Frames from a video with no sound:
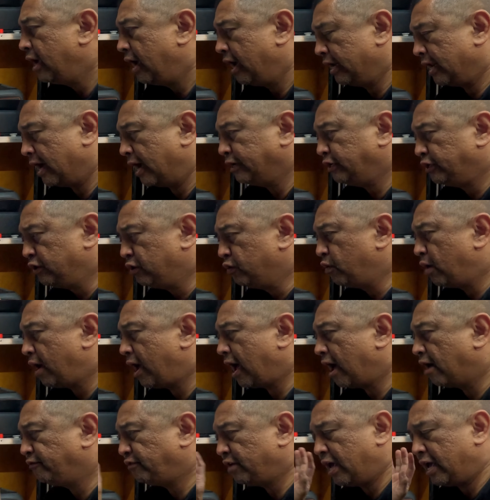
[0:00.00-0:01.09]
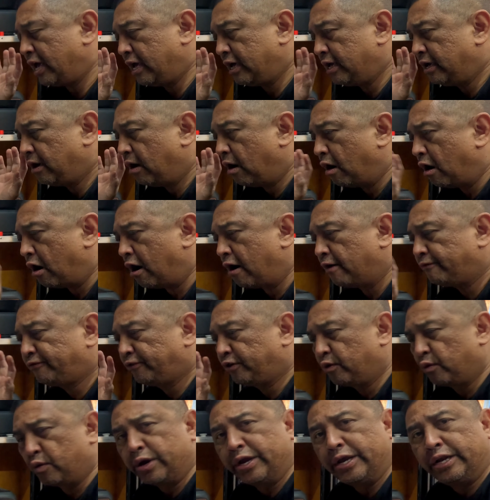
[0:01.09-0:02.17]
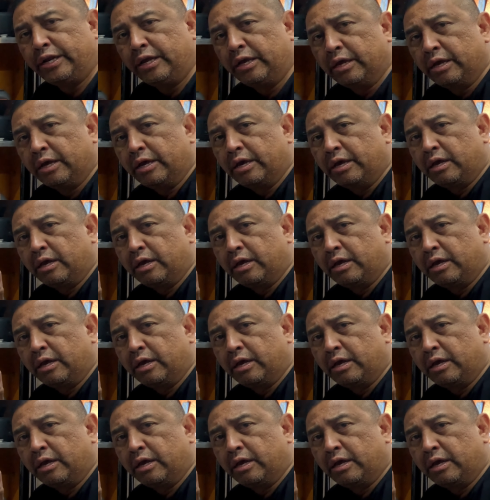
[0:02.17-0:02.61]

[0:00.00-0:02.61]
and I do have a off-grid